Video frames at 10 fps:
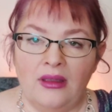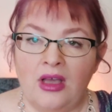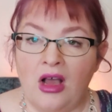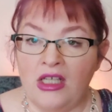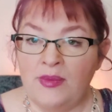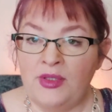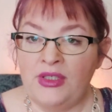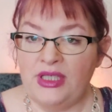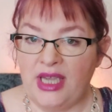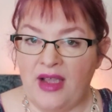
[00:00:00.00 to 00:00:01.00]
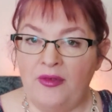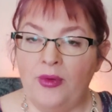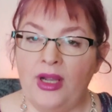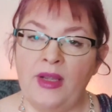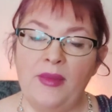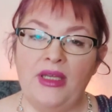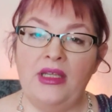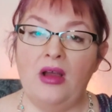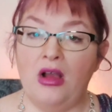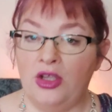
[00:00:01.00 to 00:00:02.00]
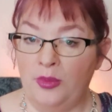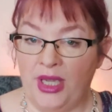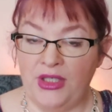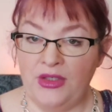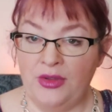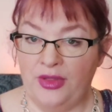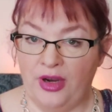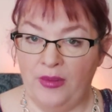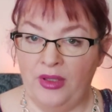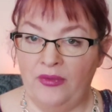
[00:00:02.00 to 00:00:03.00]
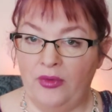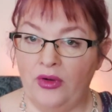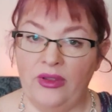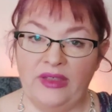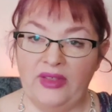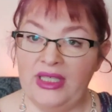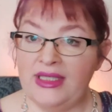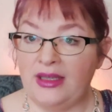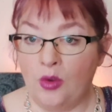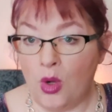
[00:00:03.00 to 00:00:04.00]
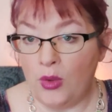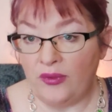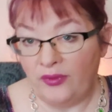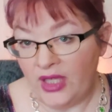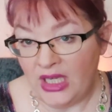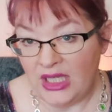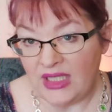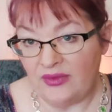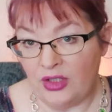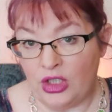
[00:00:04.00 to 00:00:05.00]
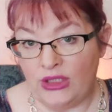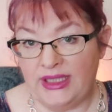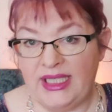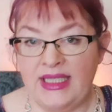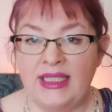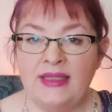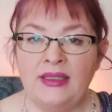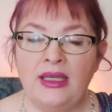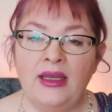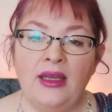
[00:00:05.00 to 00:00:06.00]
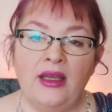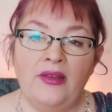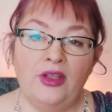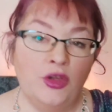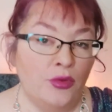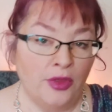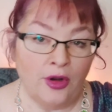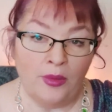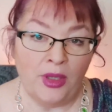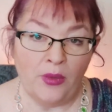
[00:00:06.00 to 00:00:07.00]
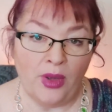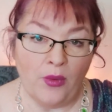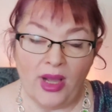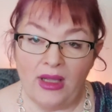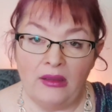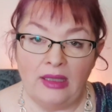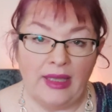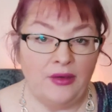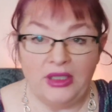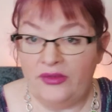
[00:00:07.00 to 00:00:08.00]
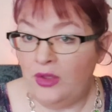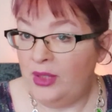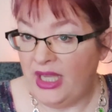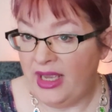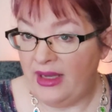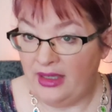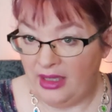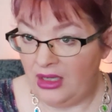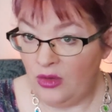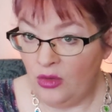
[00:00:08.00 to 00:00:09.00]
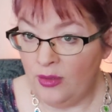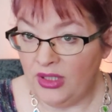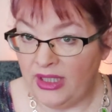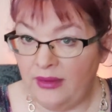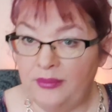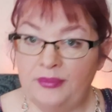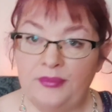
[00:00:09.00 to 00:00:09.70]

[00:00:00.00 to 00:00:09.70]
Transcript: The hospital staff recommended occupational therapy for Olivia's, quote, feeding difficulties. The new therapy went well, and Olivia began eating normally.